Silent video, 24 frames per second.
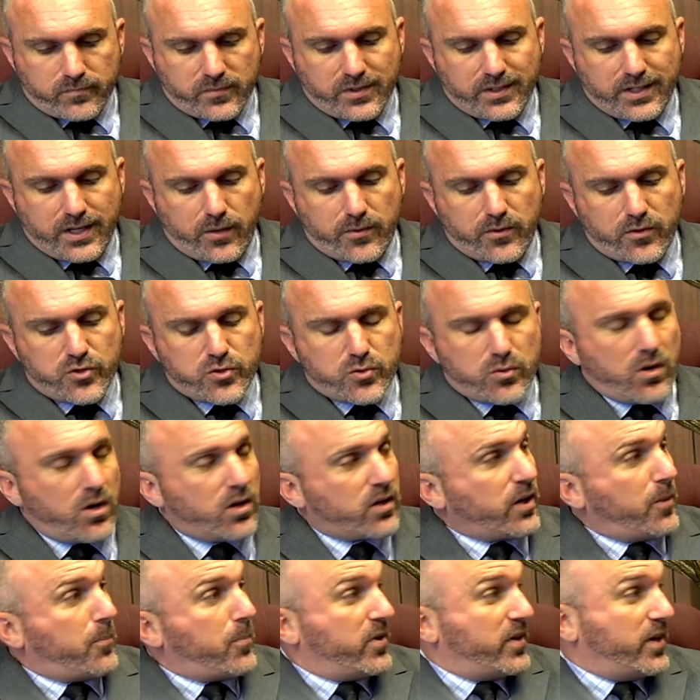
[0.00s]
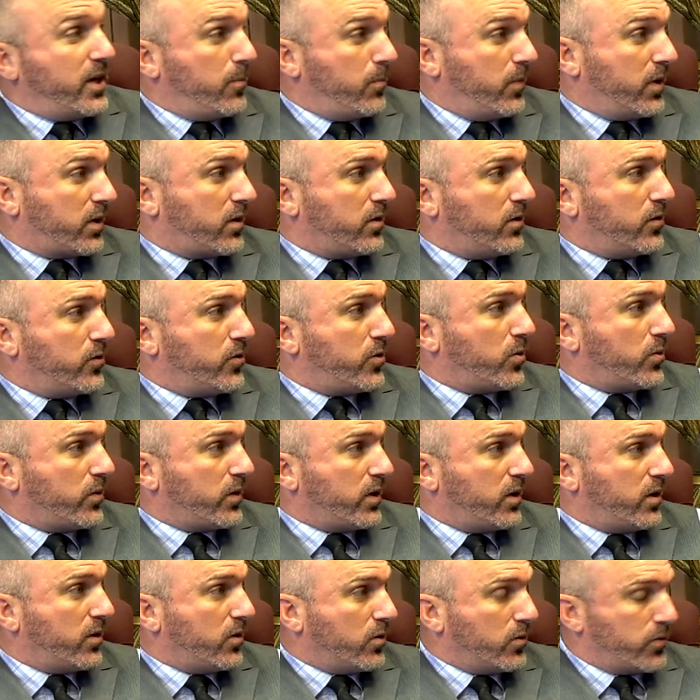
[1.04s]
Now, the drug epidemic in
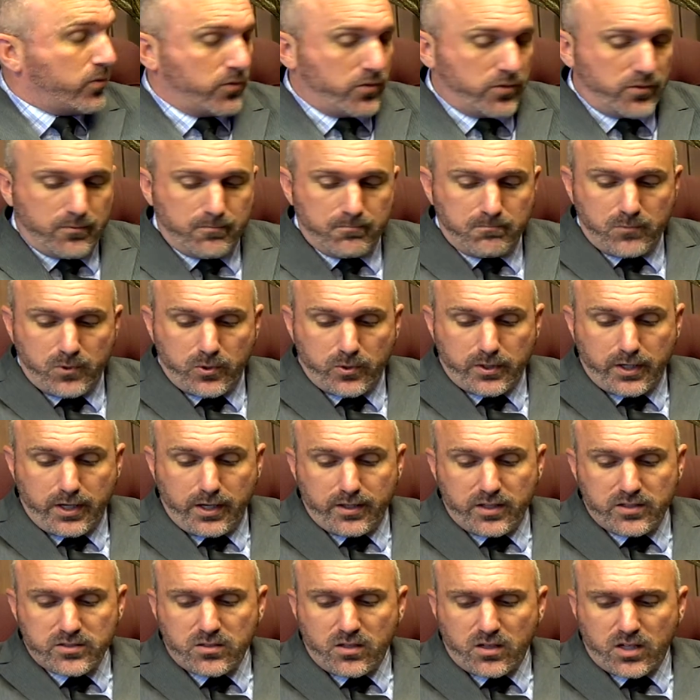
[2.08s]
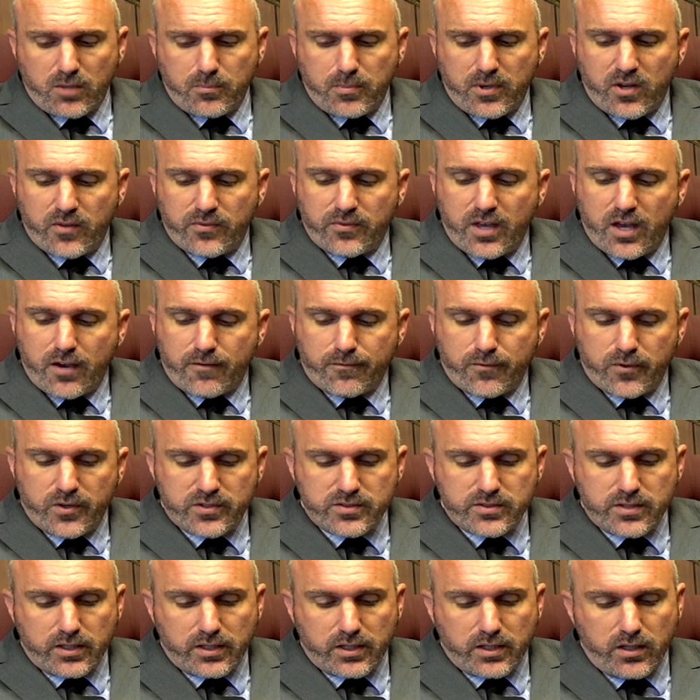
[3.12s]
Nordonia Hills. Okay, let's talk about that for a
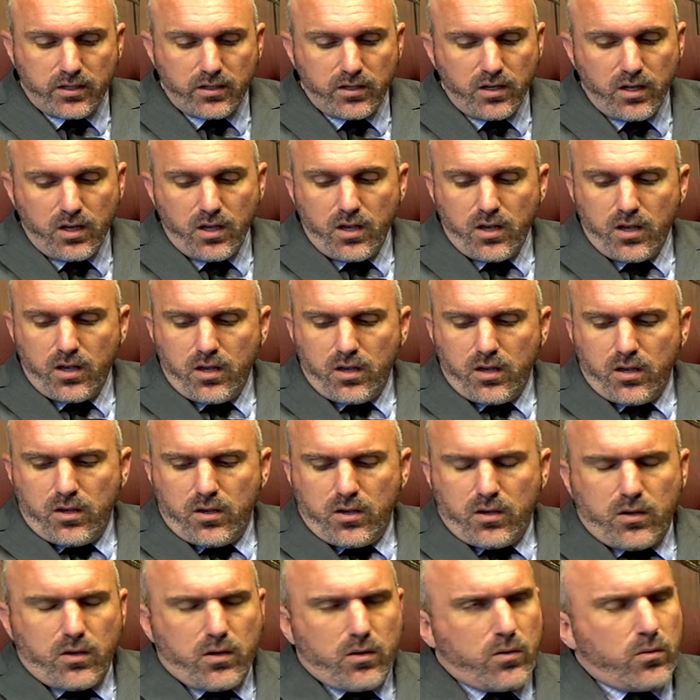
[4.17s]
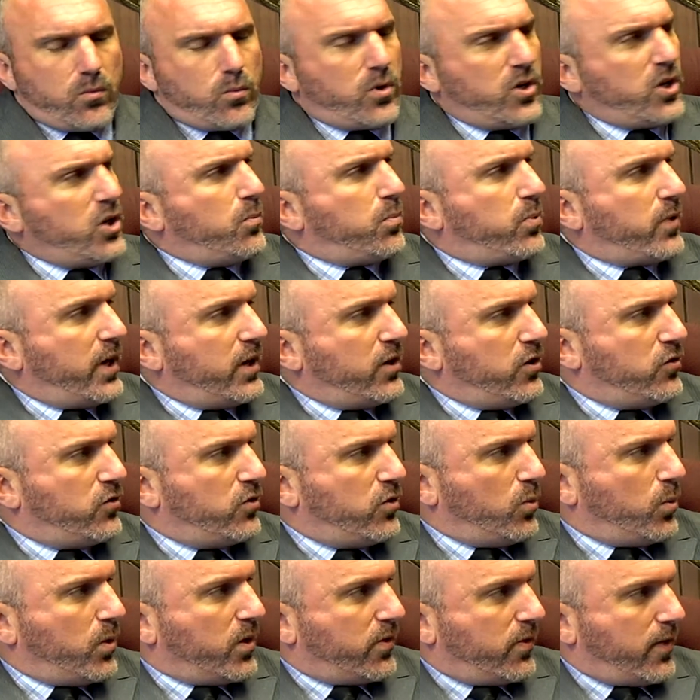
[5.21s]
second. What do you plan to
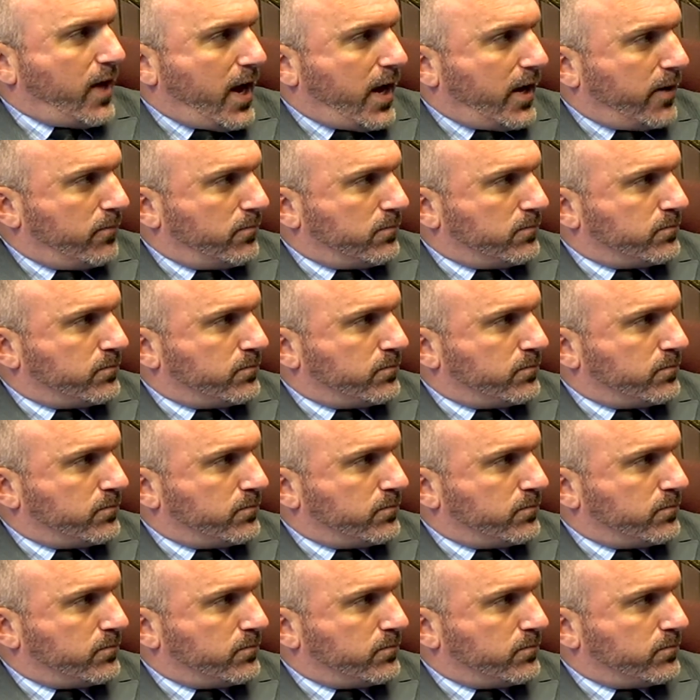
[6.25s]
do with that?